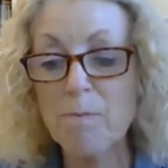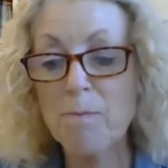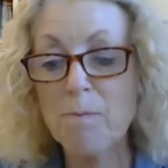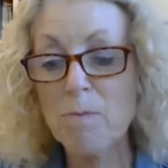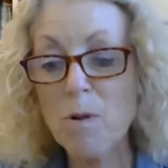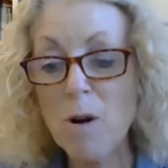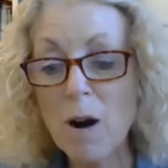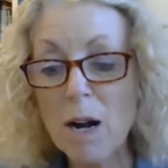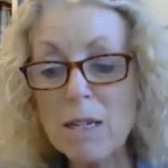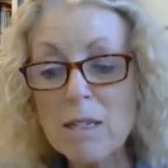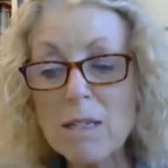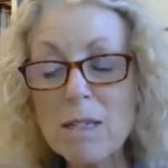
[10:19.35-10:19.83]

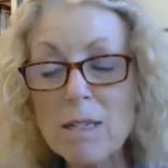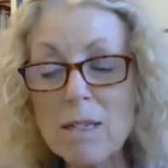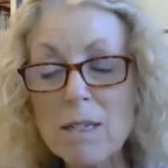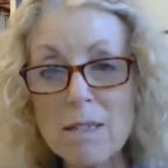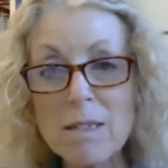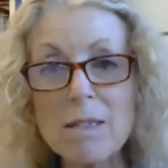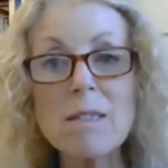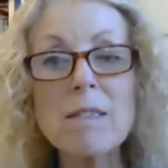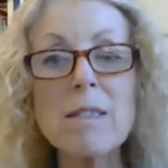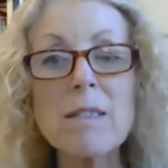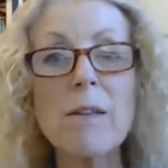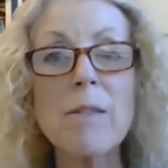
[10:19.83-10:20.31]

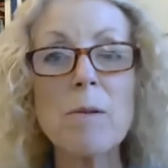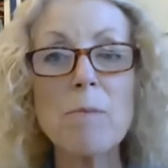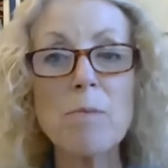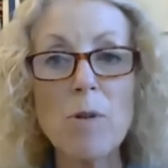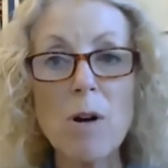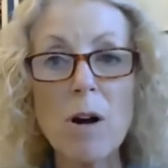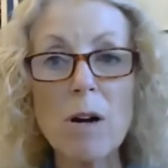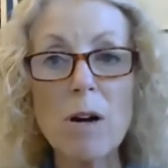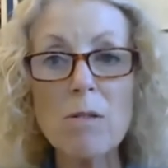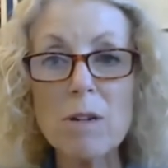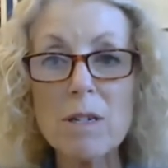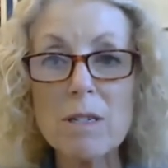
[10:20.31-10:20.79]
processes and the
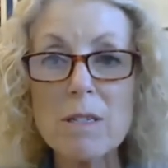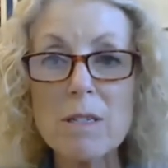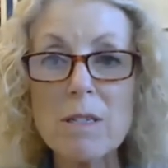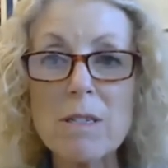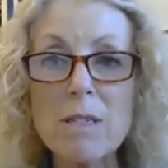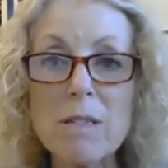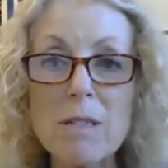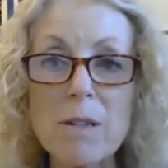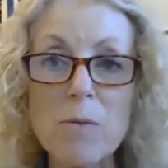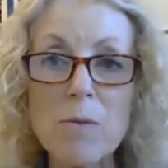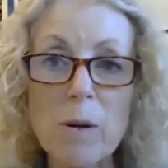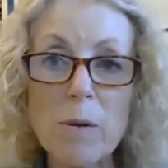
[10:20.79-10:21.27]

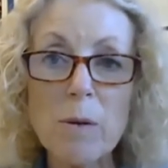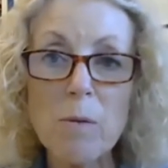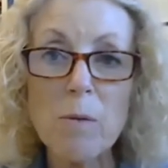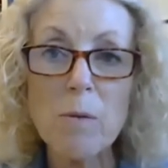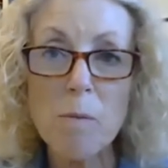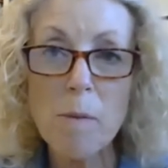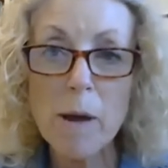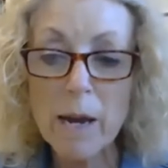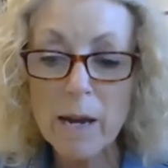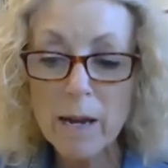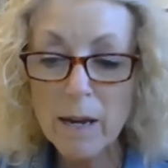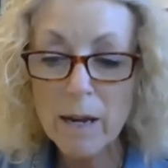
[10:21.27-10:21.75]
progresses that we were
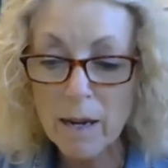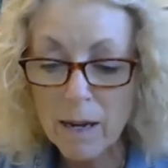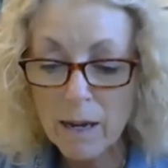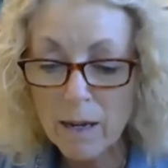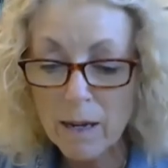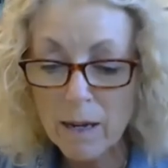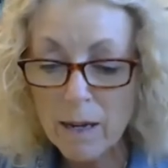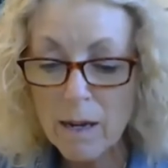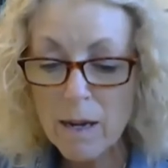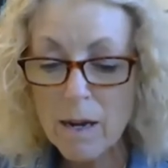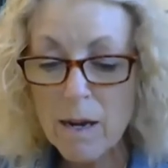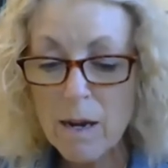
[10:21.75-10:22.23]

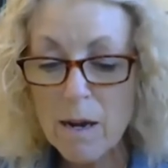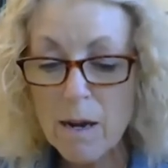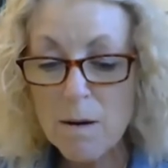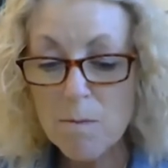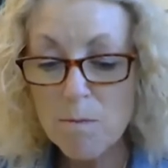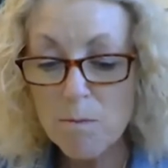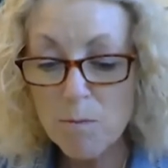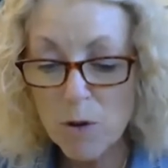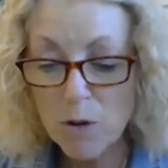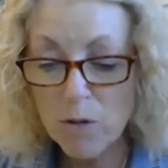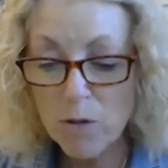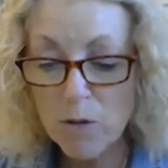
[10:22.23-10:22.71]
making
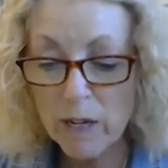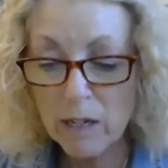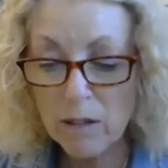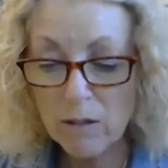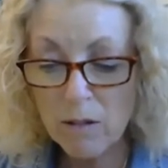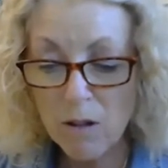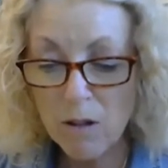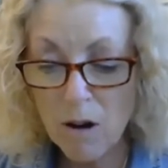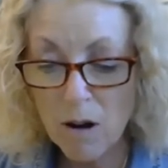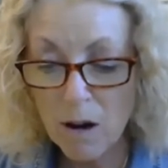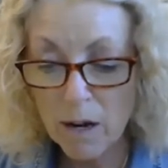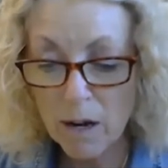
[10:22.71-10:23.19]
moving
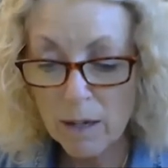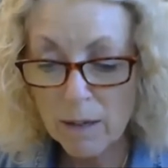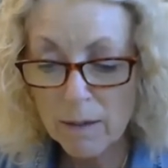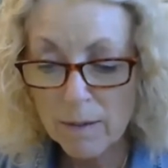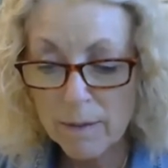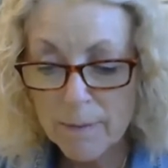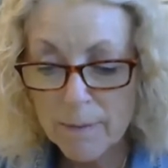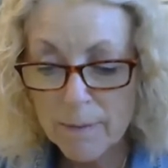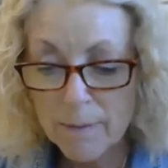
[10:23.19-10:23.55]
along.